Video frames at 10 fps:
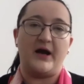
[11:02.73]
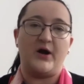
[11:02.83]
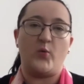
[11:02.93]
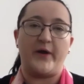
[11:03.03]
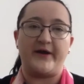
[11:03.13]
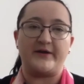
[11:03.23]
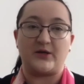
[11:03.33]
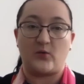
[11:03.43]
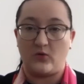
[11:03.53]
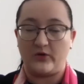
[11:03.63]
where the
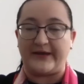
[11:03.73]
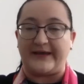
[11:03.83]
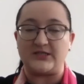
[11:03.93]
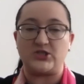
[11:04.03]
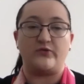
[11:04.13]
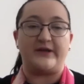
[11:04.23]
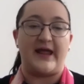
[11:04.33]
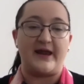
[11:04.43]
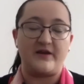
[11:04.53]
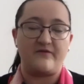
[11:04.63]
goal is to
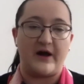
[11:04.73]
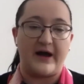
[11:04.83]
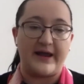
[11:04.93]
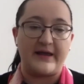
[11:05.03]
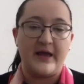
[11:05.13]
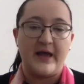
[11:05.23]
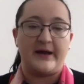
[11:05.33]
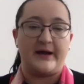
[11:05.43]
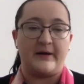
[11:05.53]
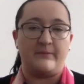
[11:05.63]
identify
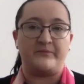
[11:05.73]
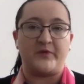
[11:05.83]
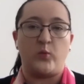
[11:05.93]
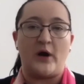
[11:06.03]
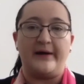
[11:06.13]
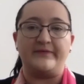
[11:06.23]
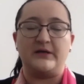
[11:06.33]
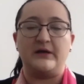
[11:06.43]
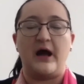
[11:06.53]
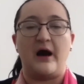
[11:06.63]
what
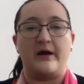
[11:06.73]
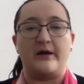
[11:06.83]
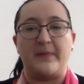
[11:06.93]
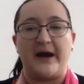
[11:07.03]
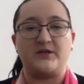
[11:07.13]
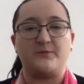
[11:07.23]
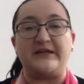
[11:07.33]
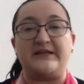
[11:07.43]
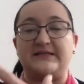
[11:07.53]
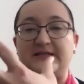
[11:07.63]
might be
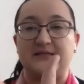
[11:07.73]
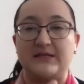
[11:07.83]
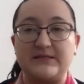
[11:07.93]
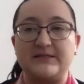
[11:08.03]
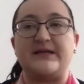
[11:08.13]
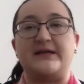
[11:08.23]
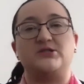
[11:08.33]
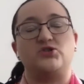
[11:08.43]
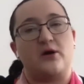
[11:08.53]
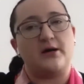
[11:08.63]
diseases that
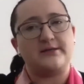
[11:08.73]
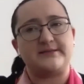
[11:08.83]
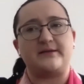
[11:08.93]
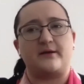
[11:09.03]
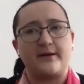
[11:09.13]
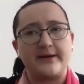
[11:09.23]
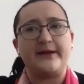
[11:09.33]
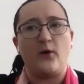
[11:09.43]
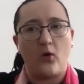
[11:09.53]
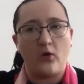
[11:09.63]
drugs that are currently
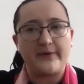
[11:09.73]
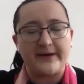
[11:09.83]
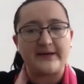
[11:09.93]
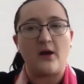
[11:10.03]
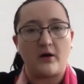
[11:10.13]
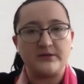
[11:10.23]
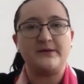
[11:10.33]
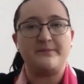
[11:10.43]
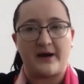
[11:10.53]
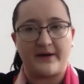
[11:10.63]
already on the
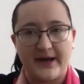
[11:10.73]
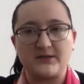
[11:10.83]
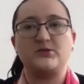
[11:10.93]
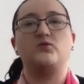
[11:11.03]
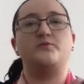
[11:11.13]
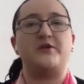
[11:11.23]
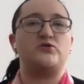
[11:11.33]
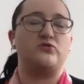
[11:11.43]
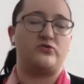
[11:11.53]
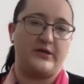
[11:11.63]
market could be used
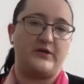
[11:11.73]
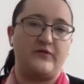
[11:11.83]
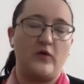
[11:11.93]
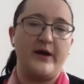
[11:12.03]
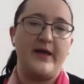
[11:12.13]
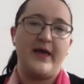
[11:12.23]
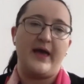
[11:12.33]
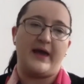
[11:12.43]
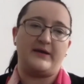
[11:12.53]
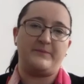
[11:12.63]
to treat for.
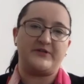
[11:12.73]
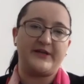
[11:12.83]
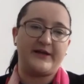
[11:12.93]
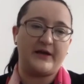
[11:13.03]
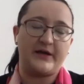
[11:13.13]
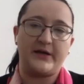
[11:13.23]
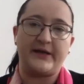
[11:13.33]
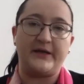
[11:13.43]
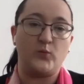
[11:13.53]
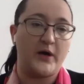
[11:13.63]
And in particularly
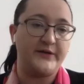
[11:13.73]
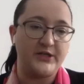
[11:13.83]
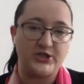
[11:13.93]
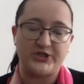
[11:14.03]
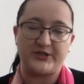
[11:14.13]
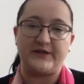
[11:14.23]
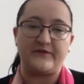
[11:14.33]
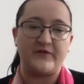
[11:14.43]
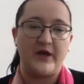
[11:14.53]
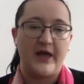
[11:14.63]
in one initiative,
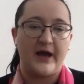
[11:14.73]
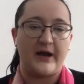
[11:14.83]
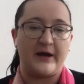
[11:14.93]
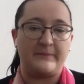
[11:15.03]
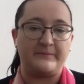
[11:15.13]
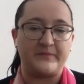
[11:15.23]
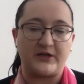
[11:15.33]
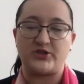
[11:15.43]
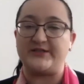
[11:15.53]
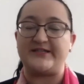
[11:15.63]

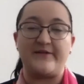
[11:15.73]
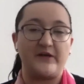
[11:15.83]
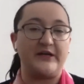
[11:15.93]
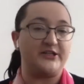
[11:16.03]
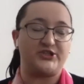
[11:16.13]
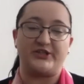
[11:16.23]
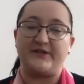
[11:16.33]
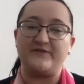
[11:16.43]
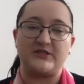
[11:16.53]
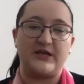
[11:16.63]
actually several
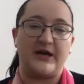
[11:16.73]
initiatives,